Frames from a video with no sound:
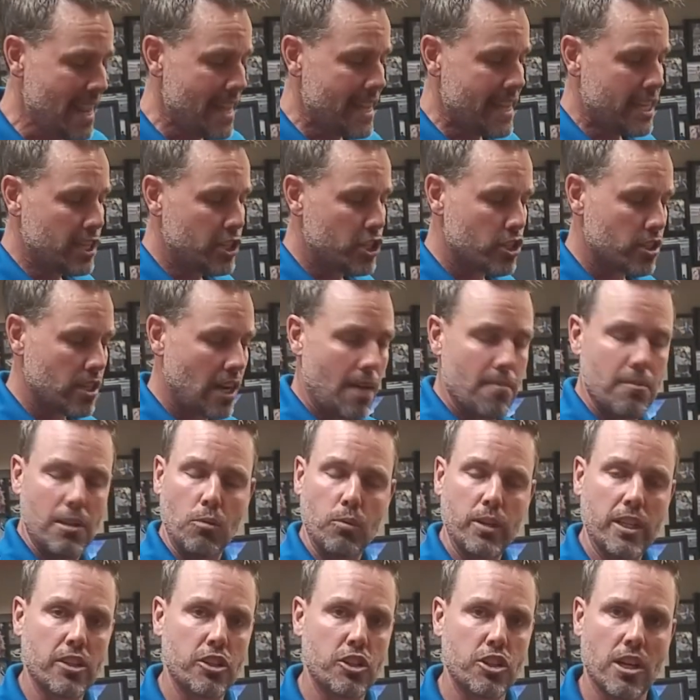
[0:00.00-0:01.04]
Each time that
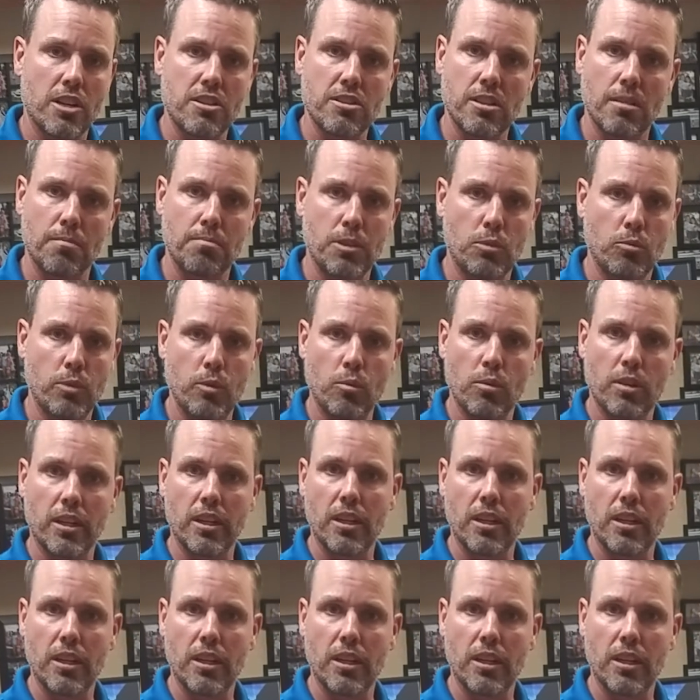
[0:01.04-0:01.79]
we adjust something, we want